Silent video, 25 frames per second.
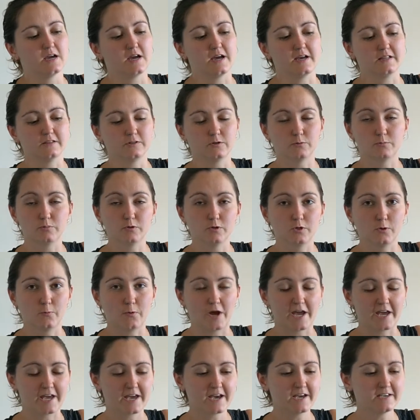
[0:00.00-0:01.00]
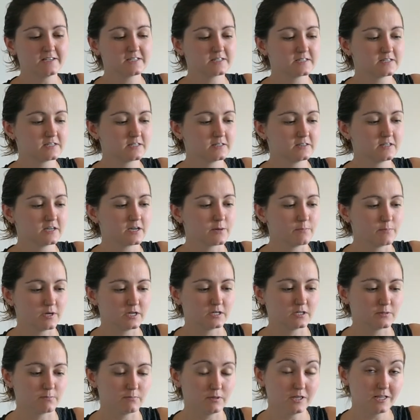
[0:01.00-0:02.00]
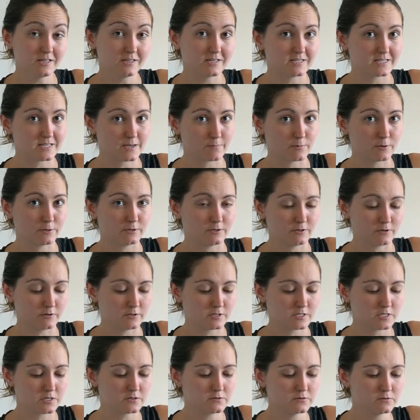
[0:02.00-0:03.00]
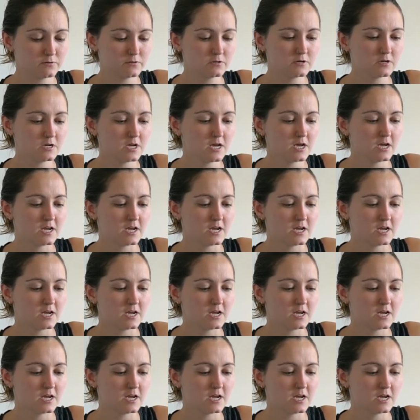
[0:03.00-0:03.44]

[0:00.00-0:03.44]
a little pull-away case that can be completely separate and on its own.